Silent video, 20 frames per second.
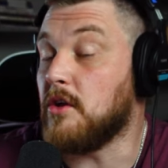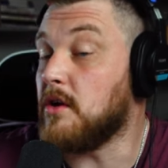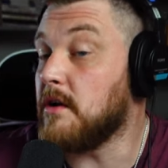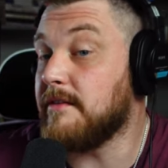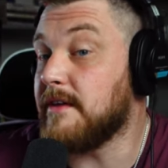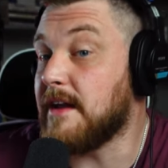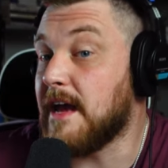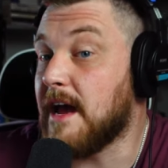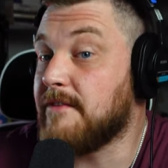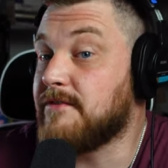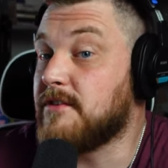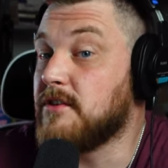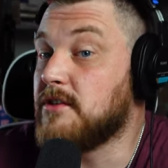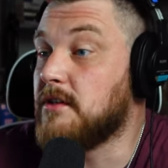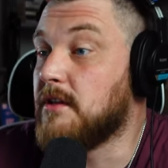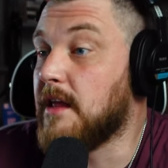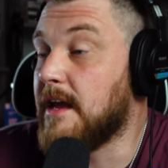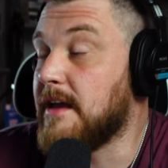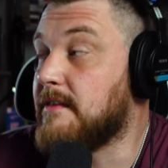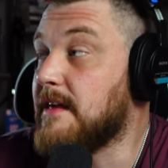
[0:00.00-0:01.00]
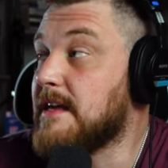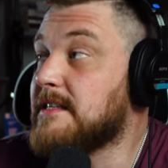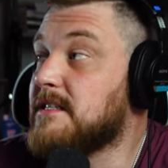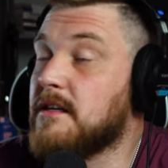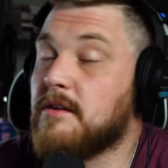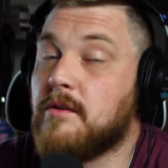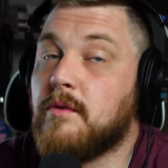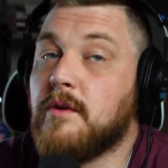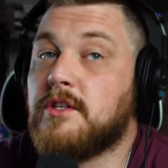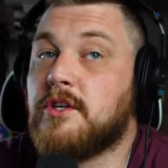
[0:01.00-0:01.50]
you don't even have to, like, that's
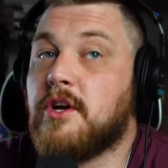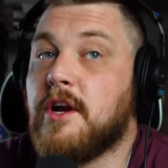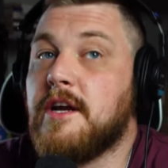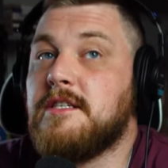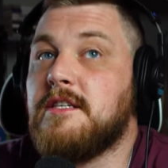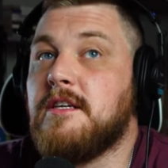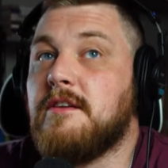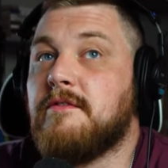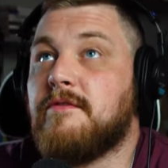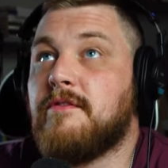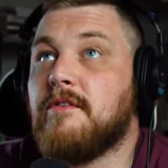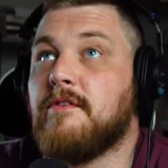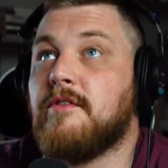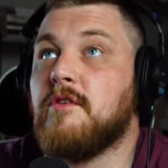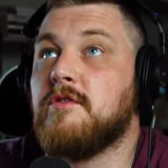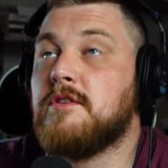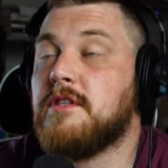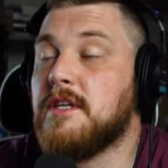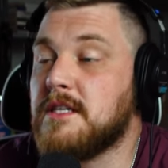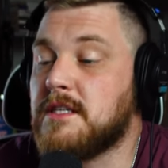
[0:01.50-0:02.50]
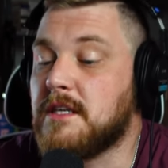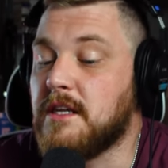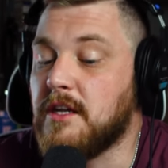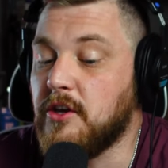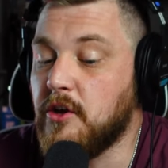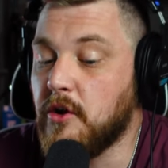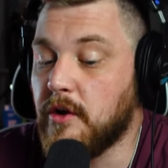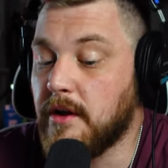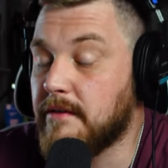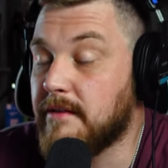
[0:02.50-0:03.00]
like what's crazy for those listening.
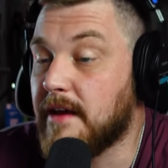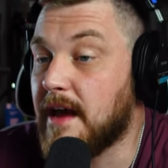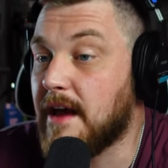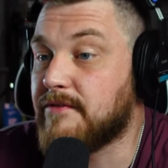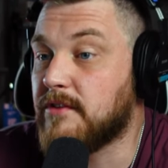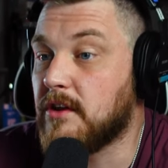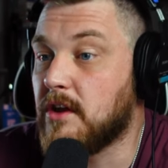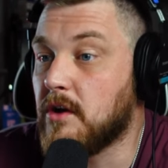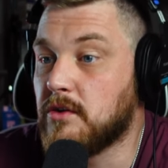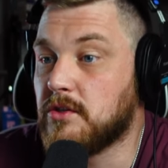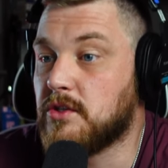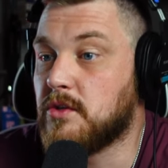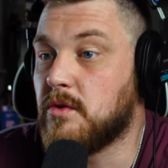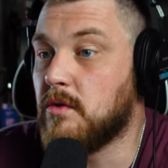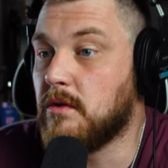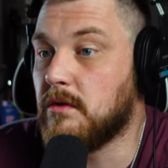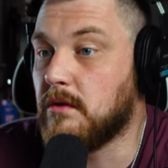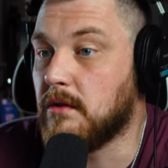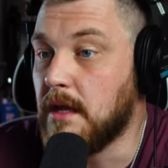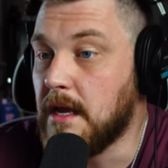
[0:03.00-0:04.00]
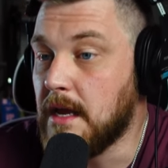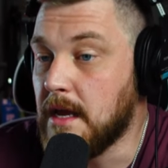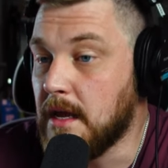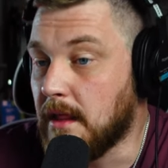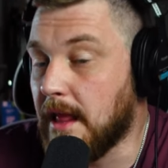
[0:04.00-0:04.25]
You don't even have to go to school.